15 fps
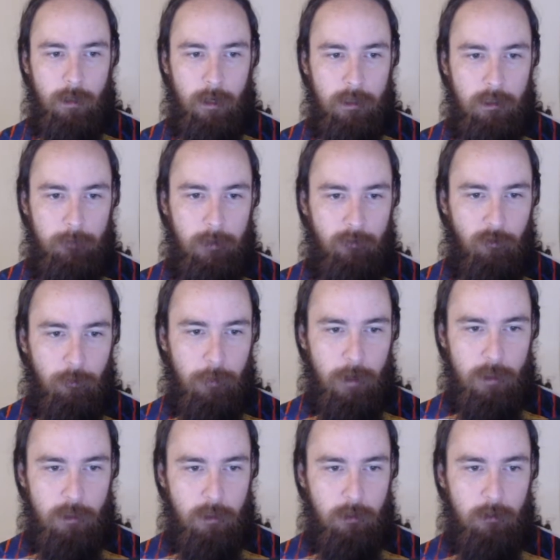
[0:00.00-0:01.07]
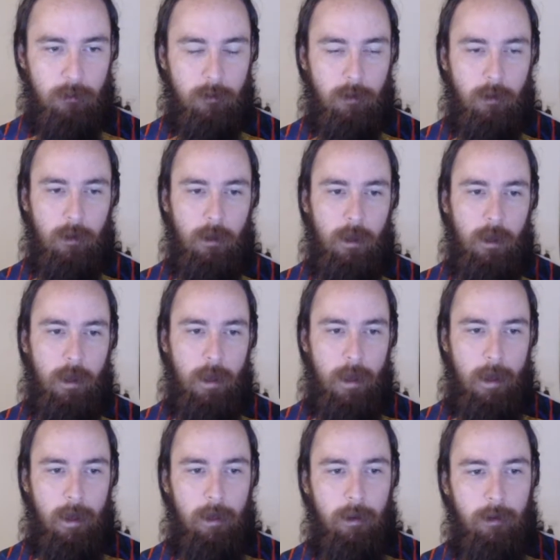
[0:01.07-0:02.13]
get some information,
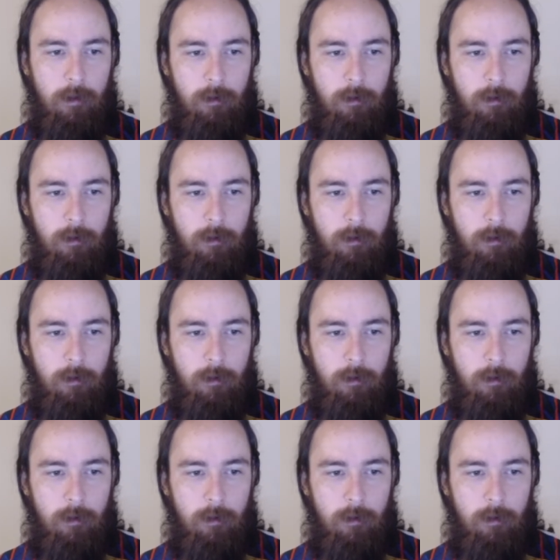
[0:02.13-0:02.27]
and